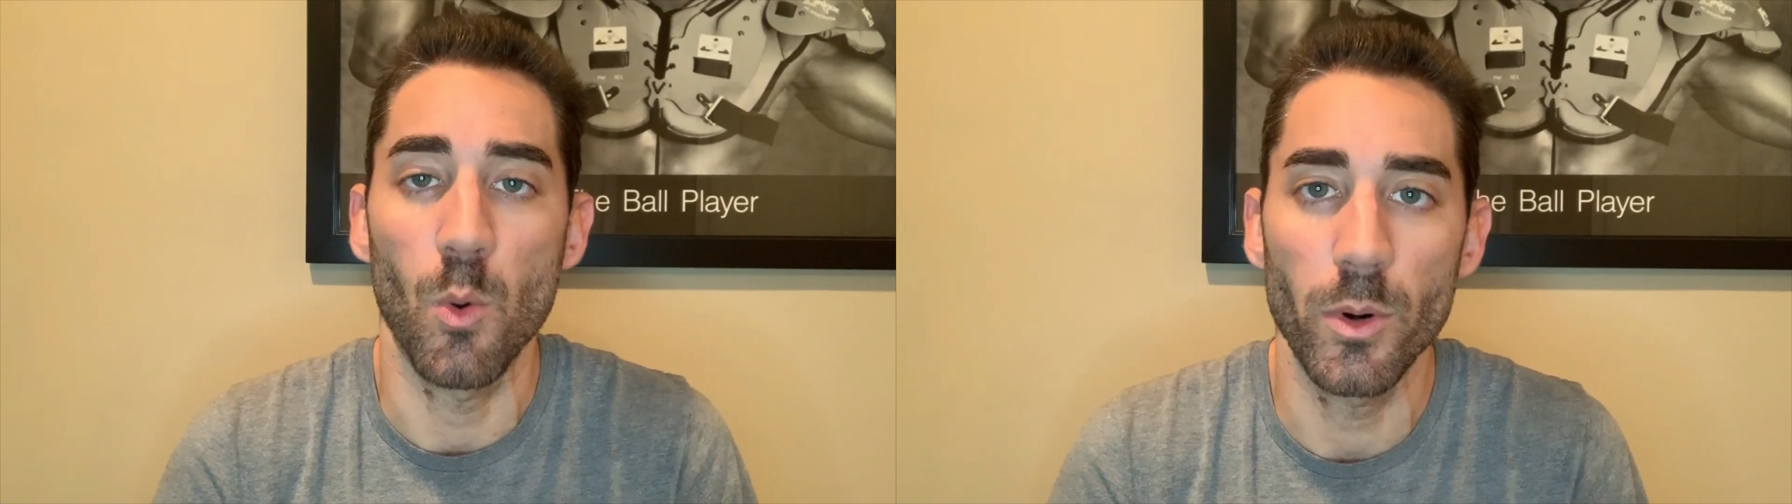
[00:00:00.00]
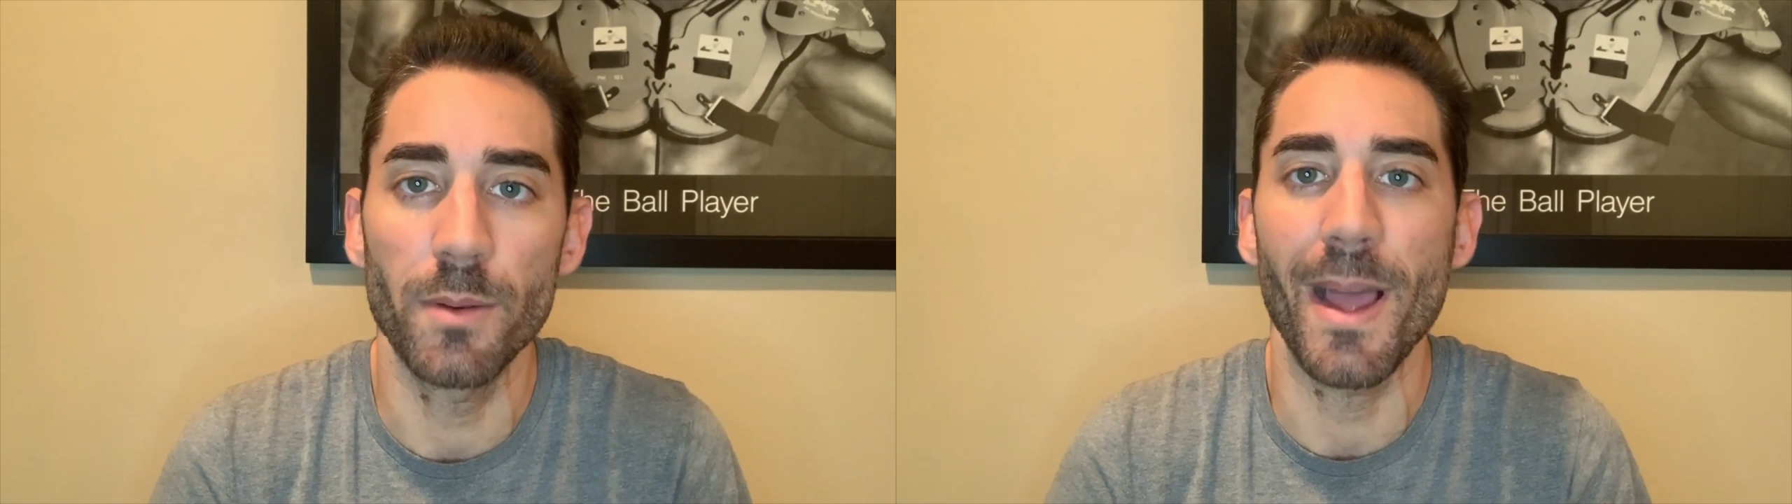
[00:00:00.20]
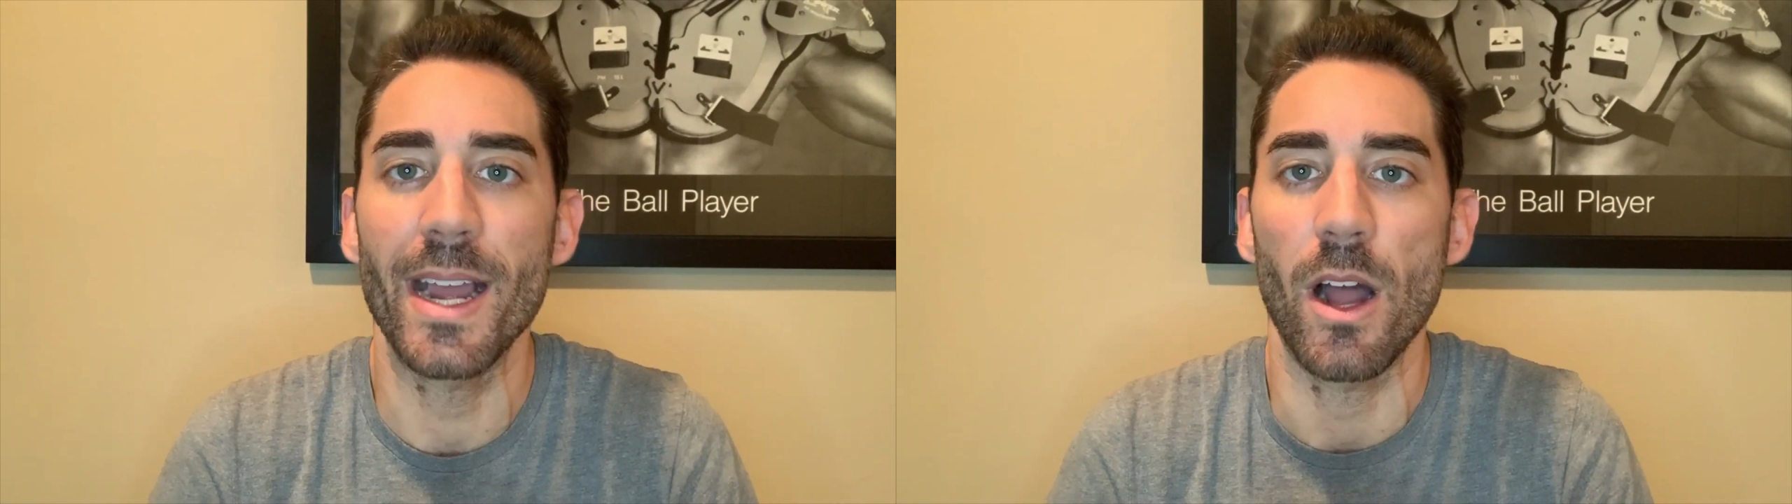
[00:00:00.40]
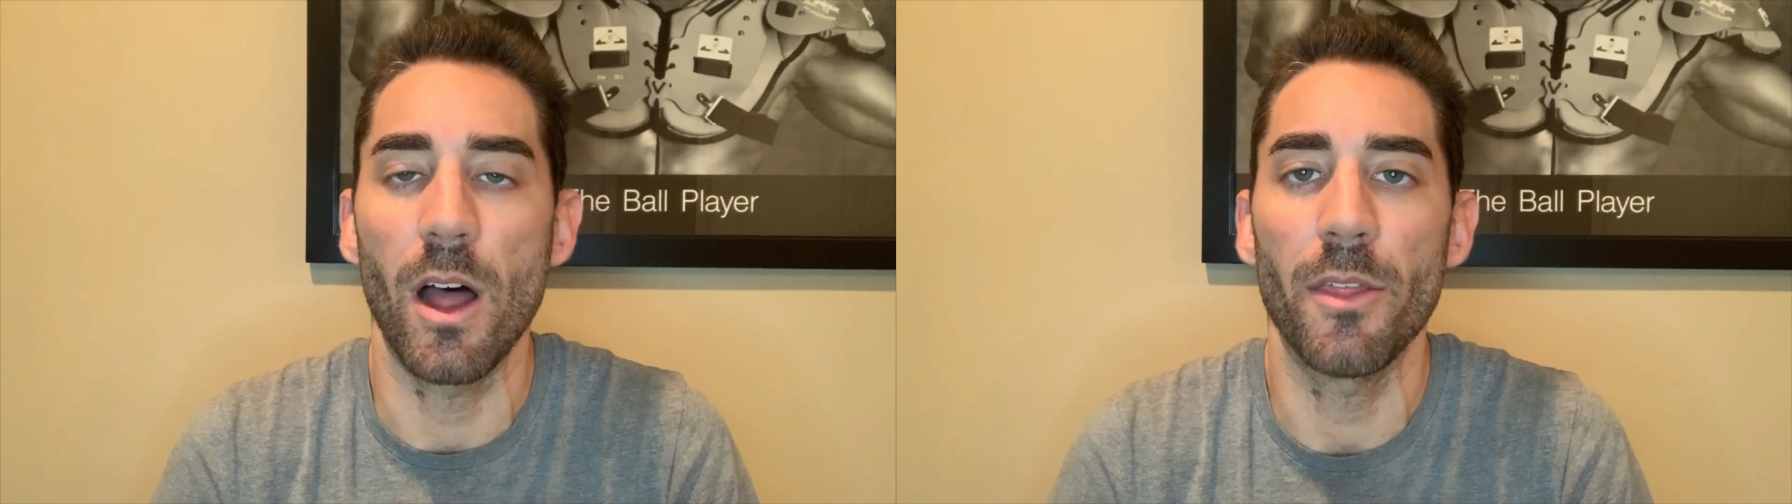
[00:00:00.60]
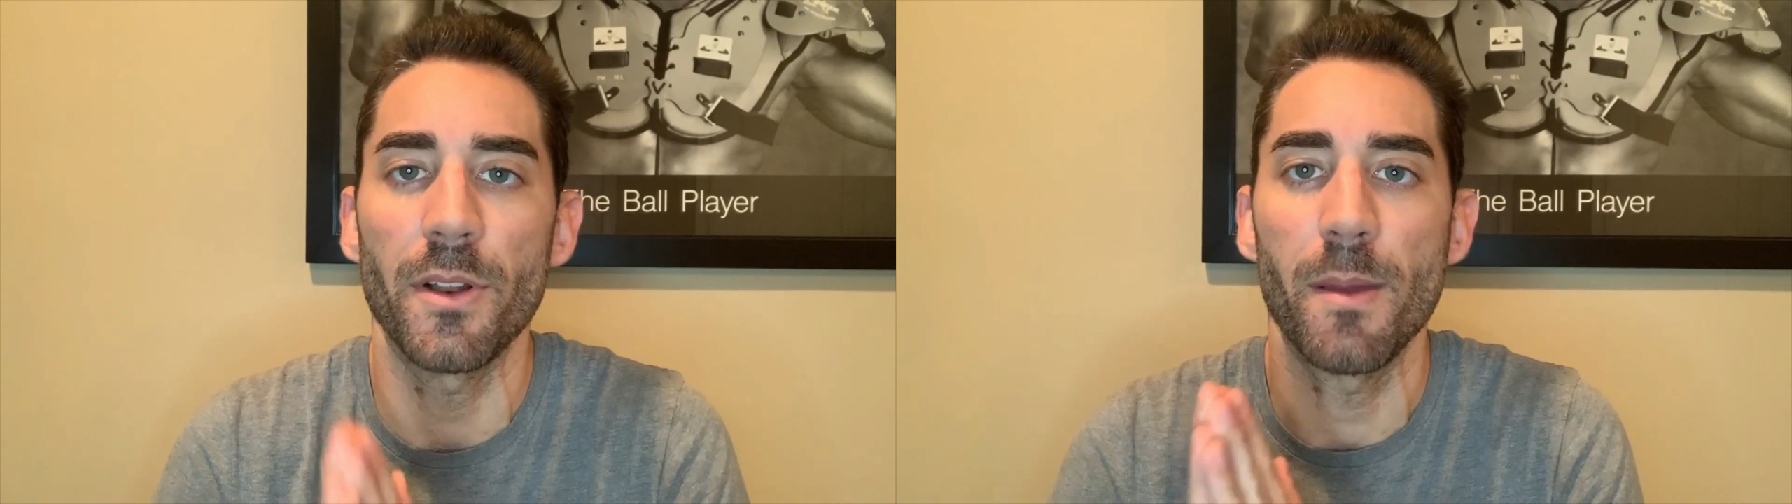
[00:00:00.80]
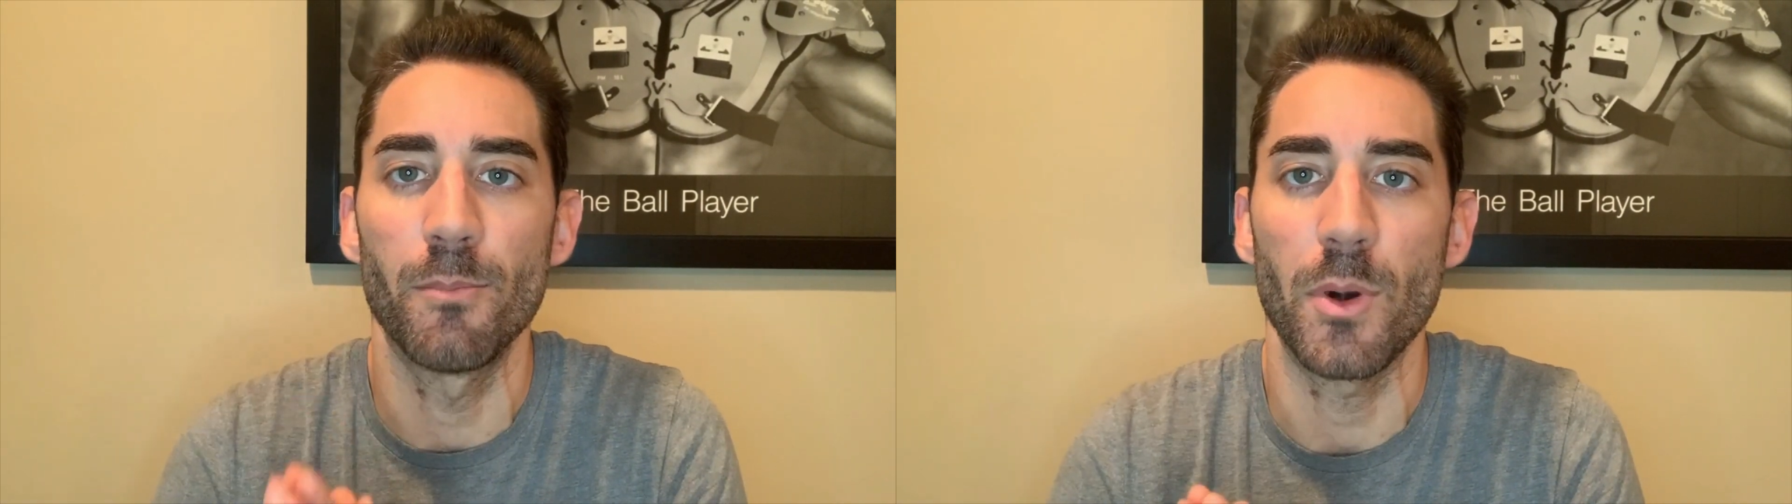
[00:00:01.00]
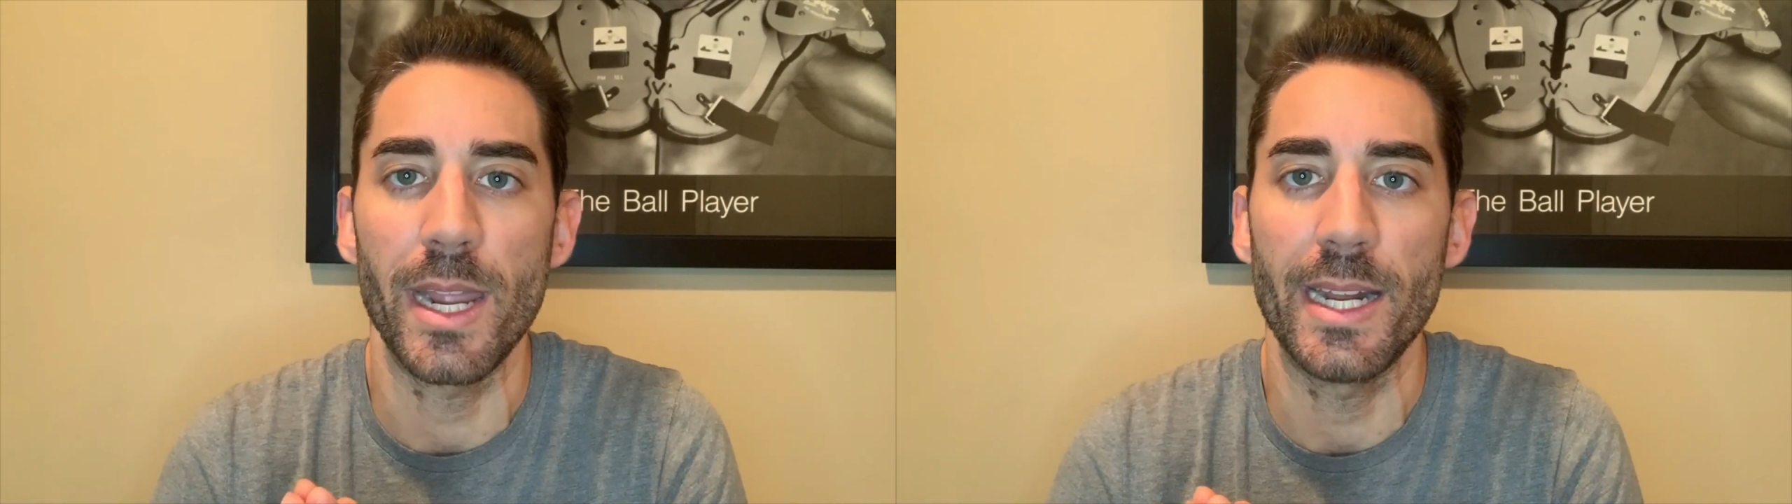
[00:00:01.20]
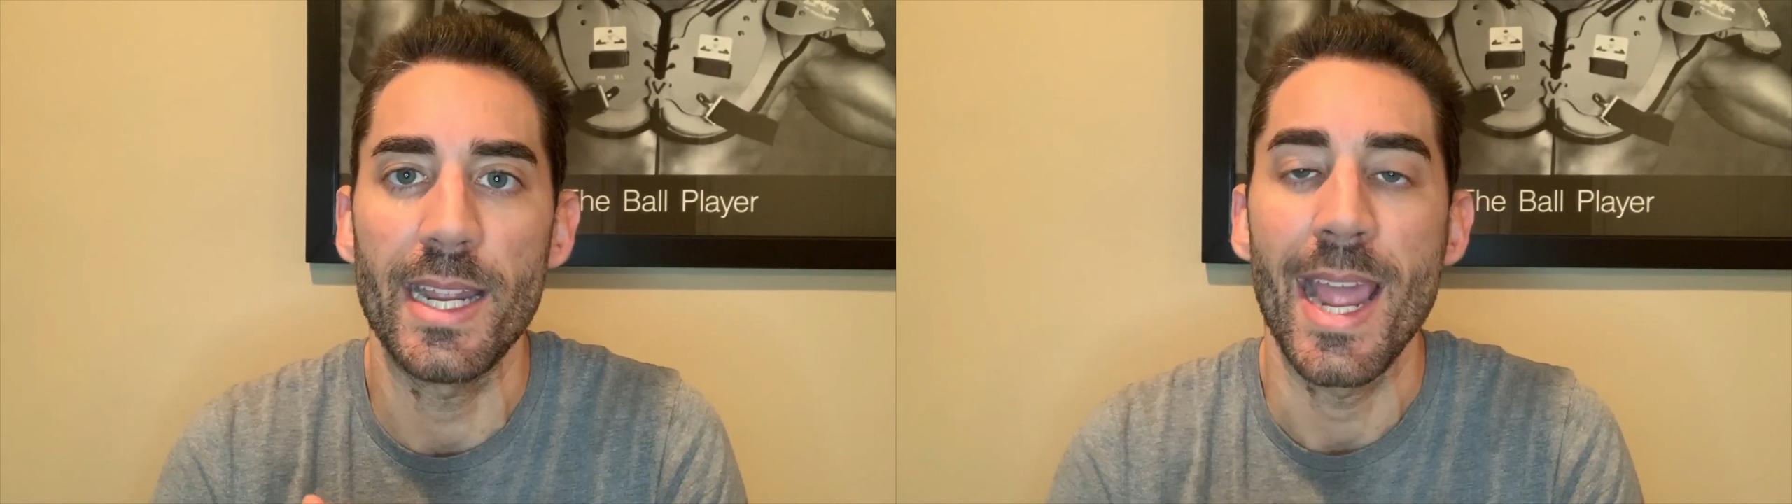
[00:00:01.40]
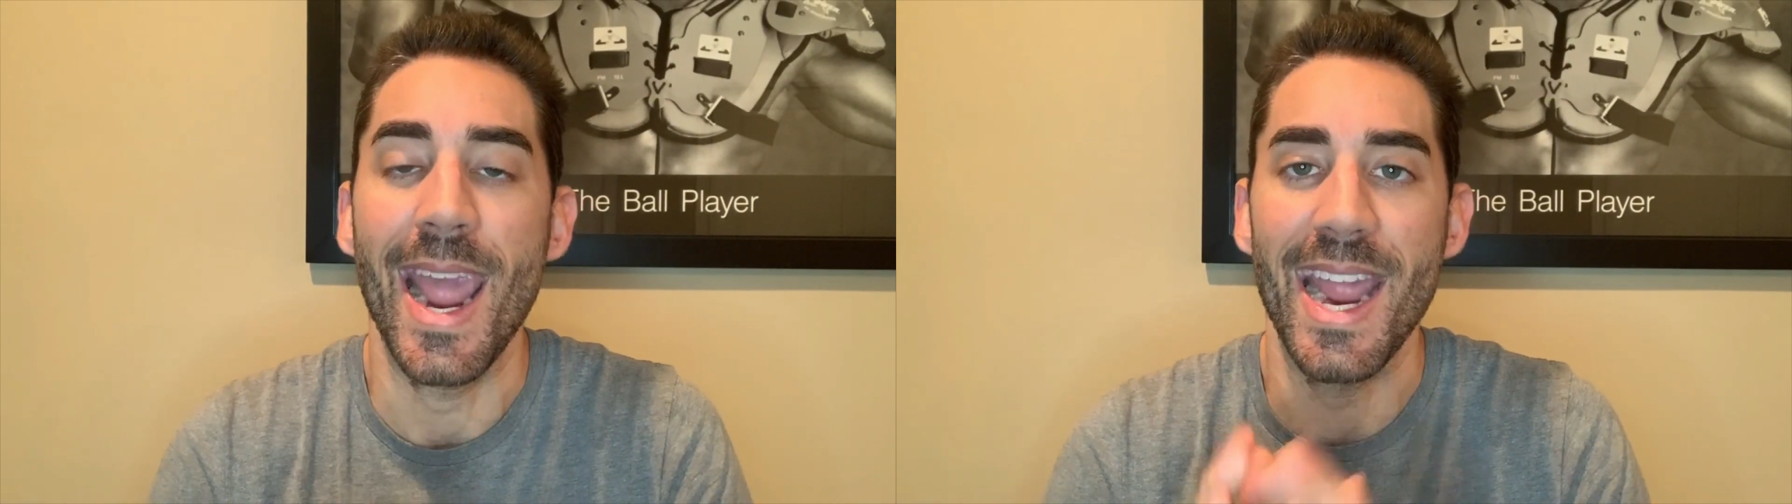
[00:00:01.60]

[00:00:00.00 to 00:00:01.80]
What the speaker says: quarterback other than Brady,